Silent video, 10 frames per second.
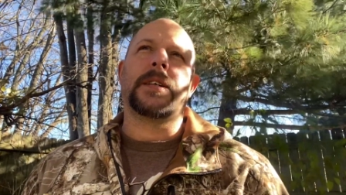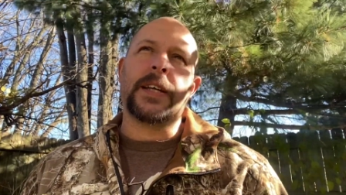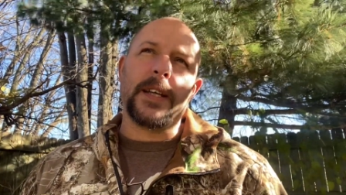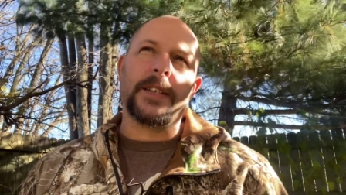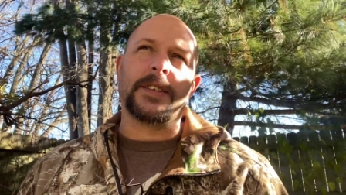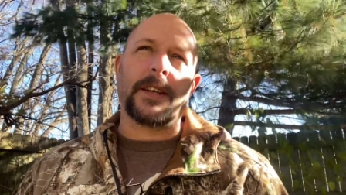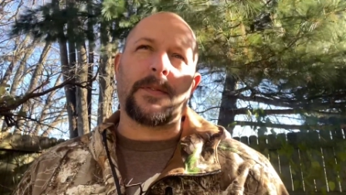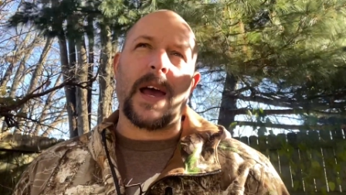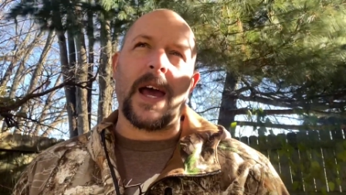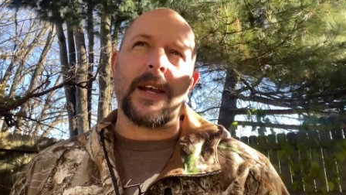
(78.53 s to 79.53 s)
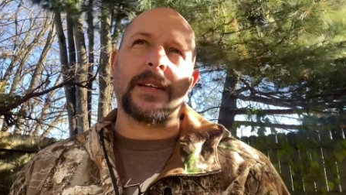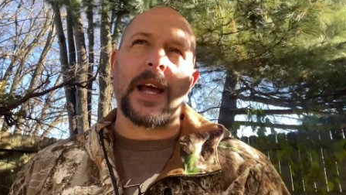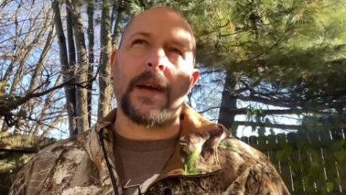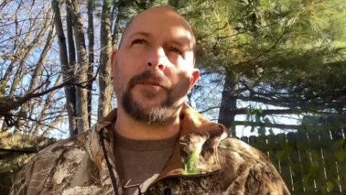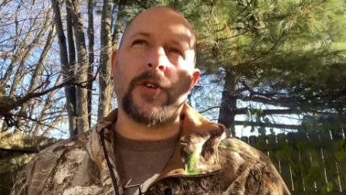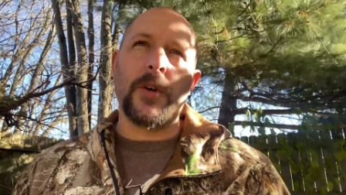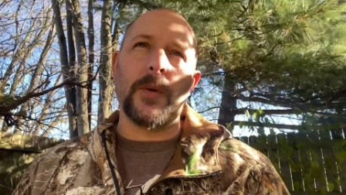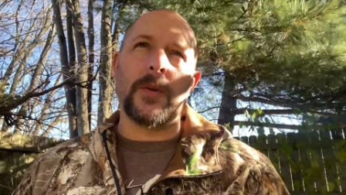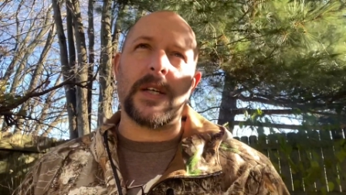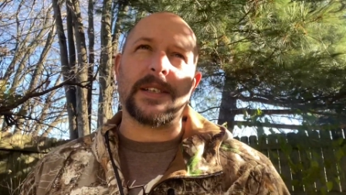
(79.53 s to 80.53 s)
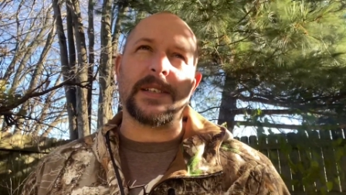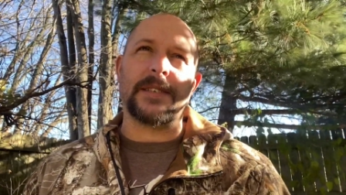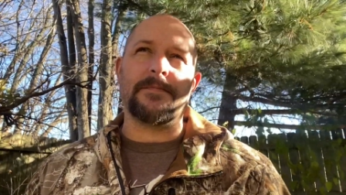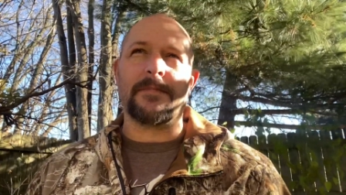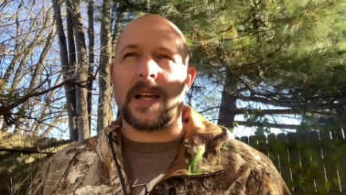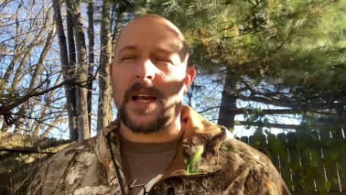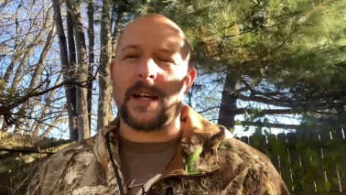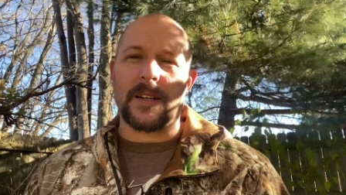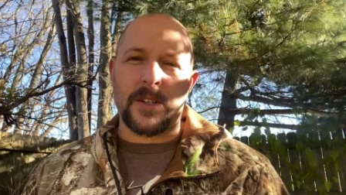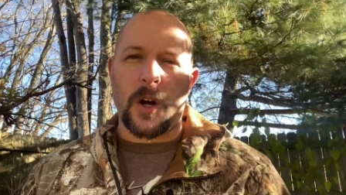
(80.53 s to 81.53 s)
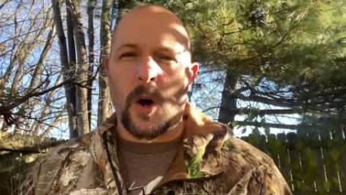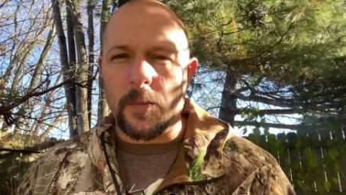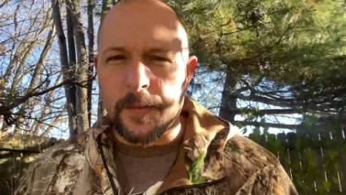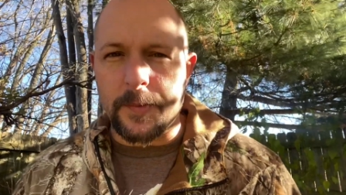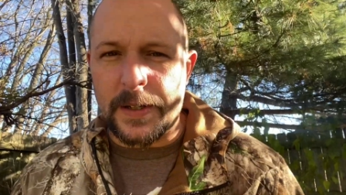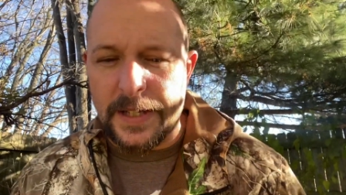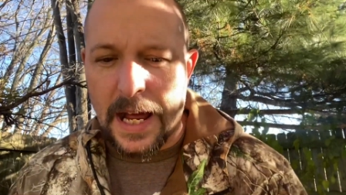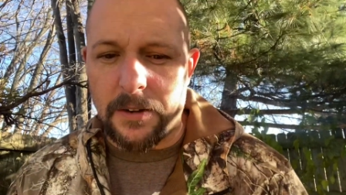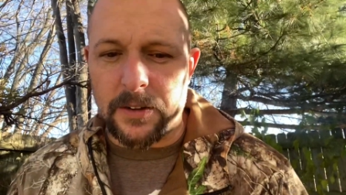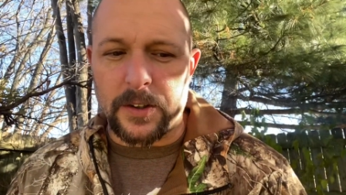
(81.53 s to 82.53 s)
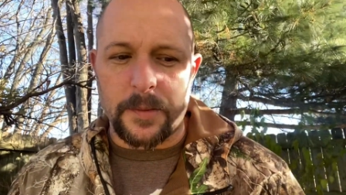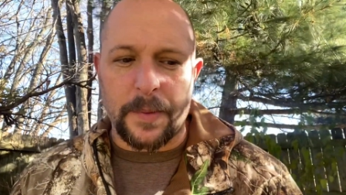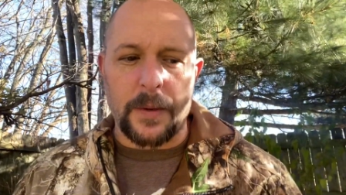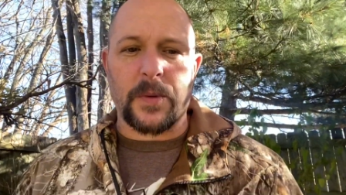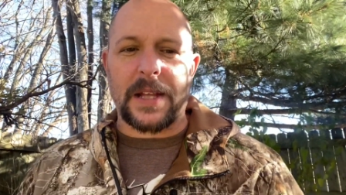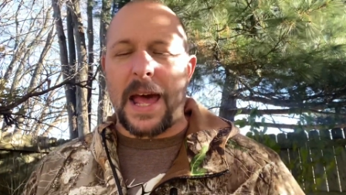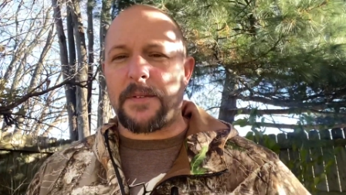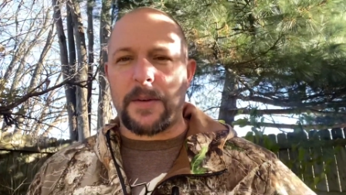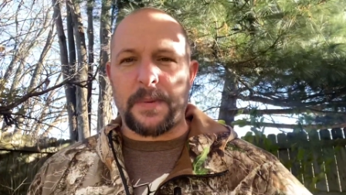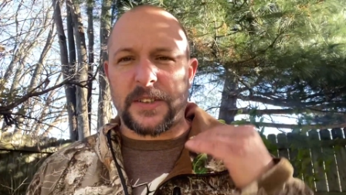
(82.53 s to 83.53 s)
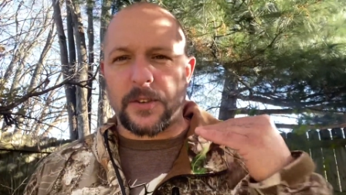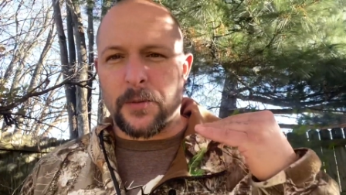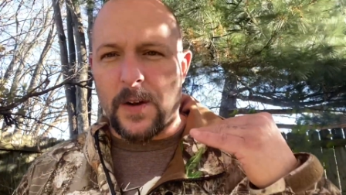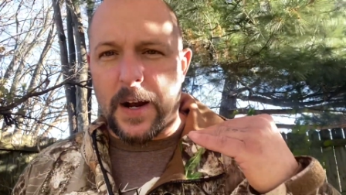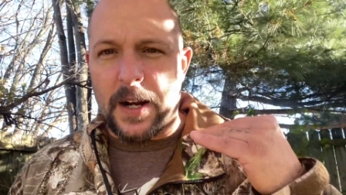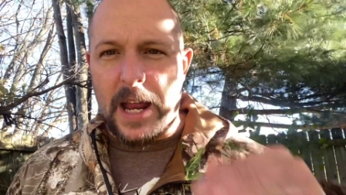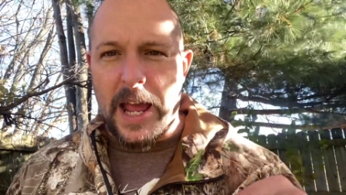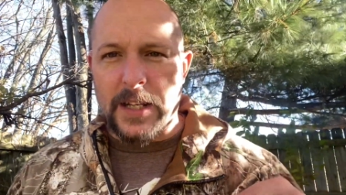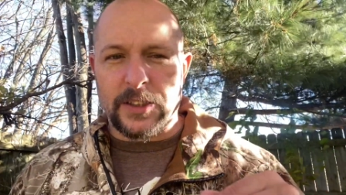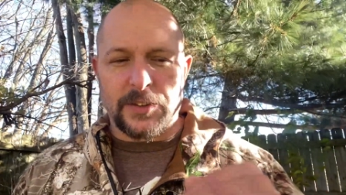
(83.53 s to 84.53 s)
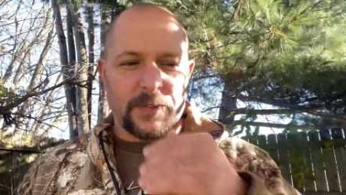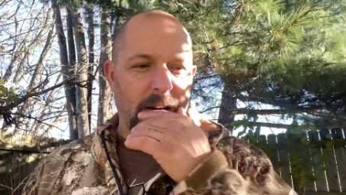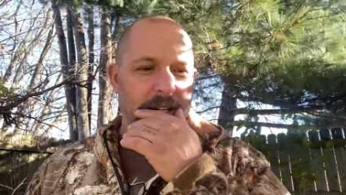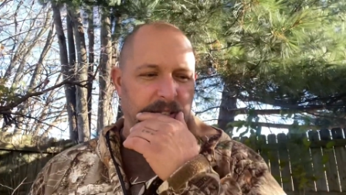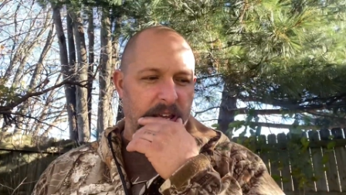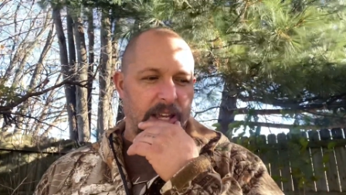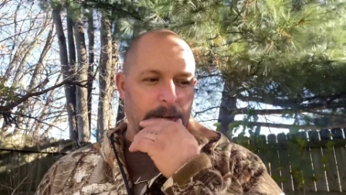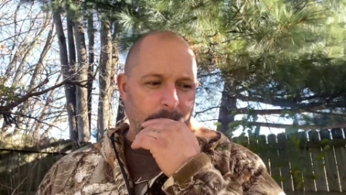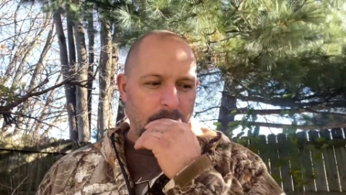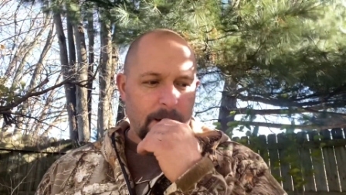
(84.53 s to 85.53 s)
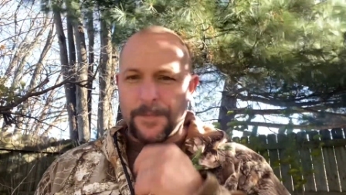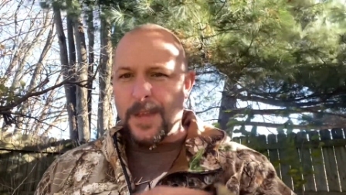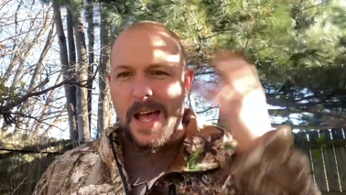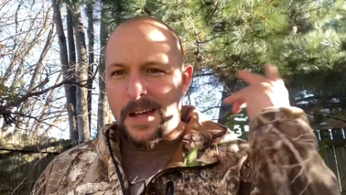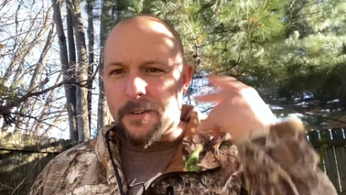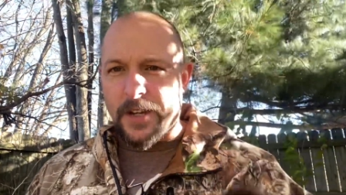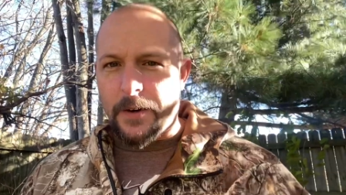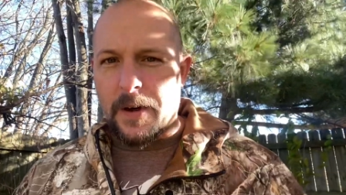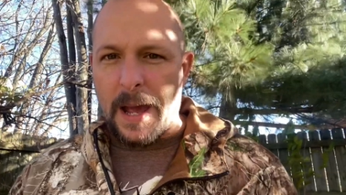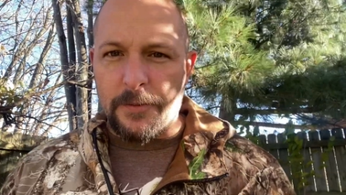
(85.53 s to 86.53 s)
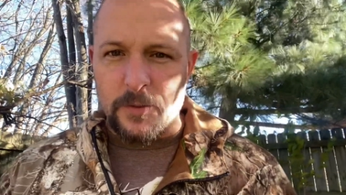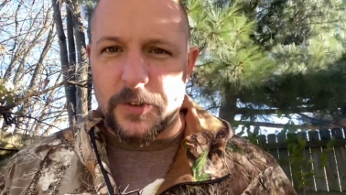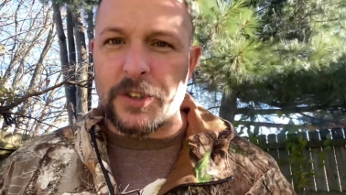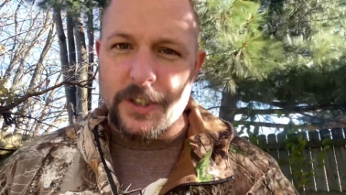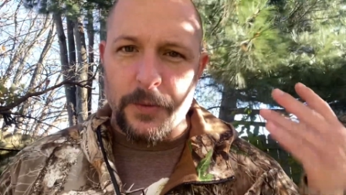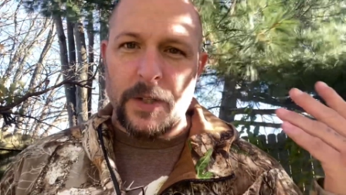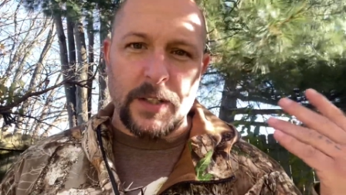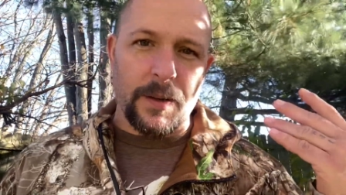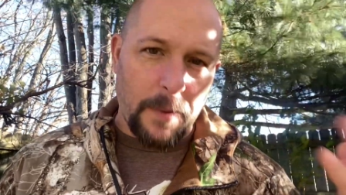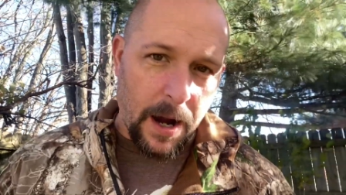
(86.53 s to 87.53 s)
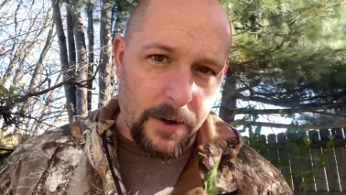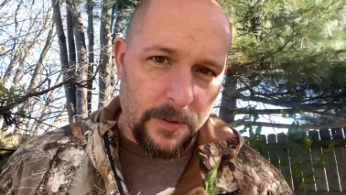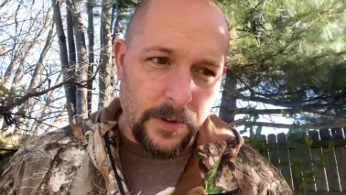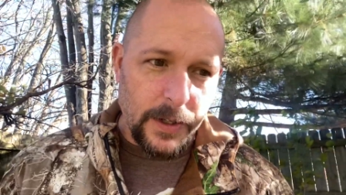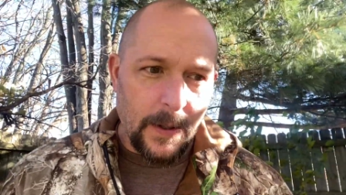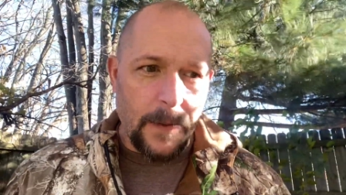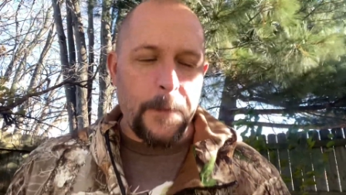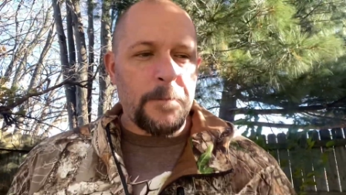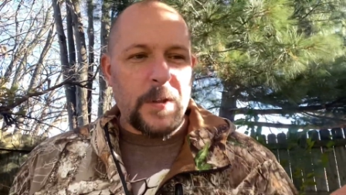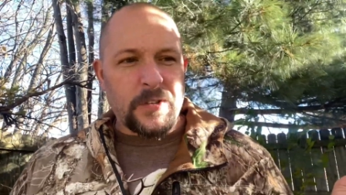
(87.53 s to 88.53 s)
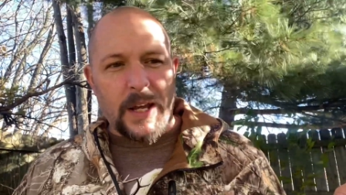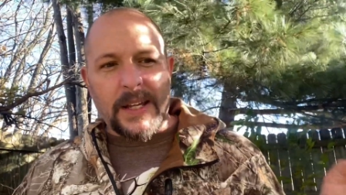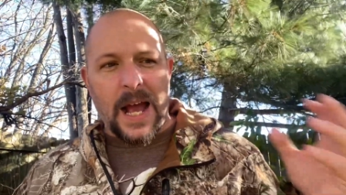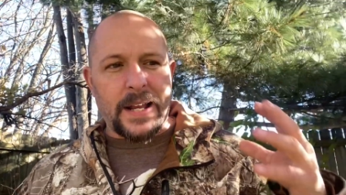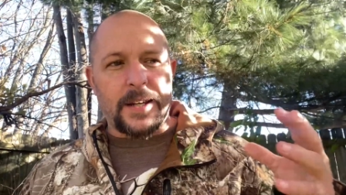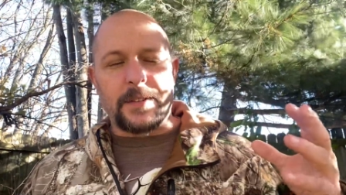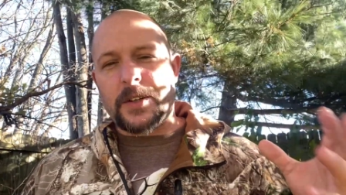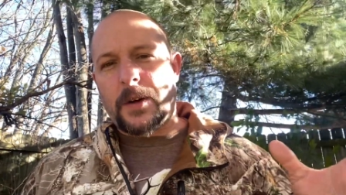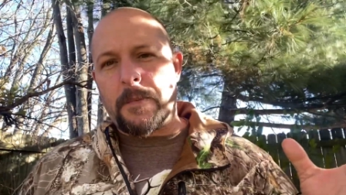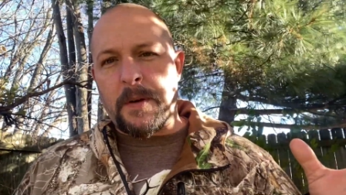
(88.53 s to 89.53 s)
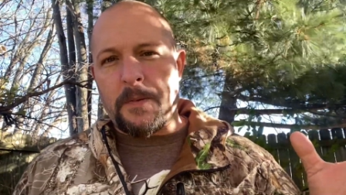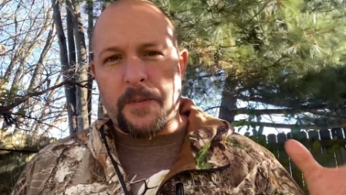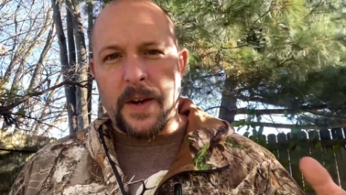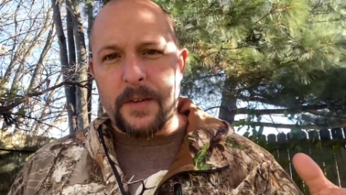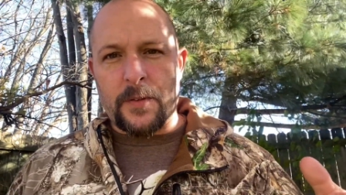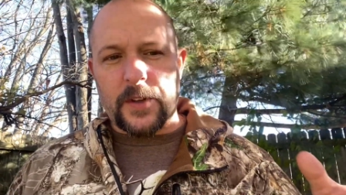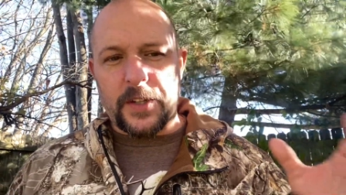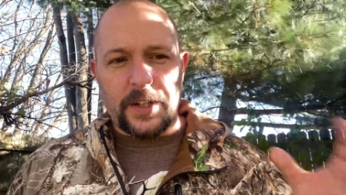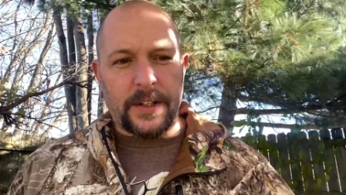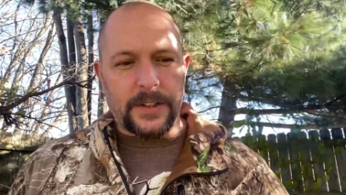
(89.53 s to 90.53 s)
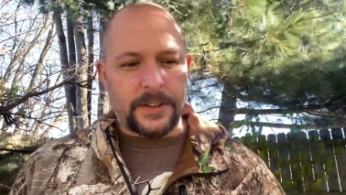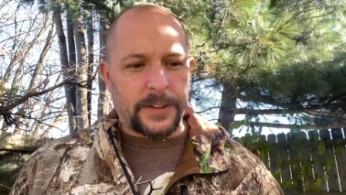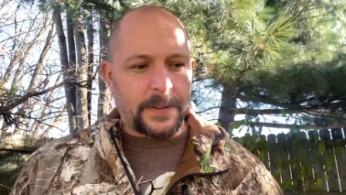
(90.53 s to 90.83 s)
getting stuff ahead of time too has calmed me down a little bit with having to be so far on edge as far as like, I don't care what happens, we'll just deal with it tomorrow. So I kind of, you know, I've been fighting for years.